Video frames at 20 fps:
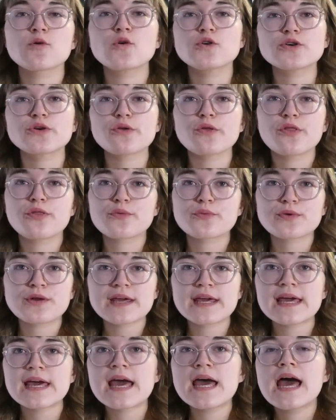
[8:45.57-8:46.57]
Quarter
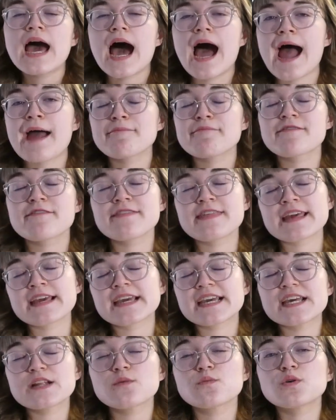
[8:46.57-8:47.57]
three, I'm
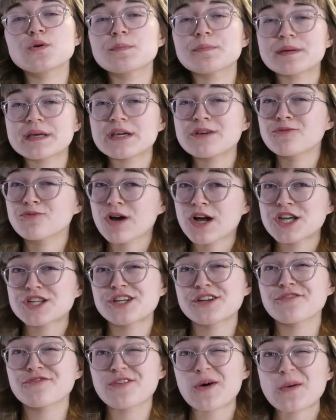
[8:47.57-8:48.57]
thinking will be
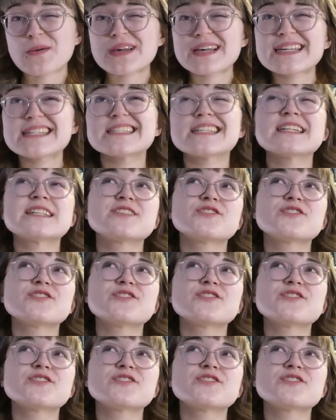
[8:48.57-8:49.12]
Russian focused.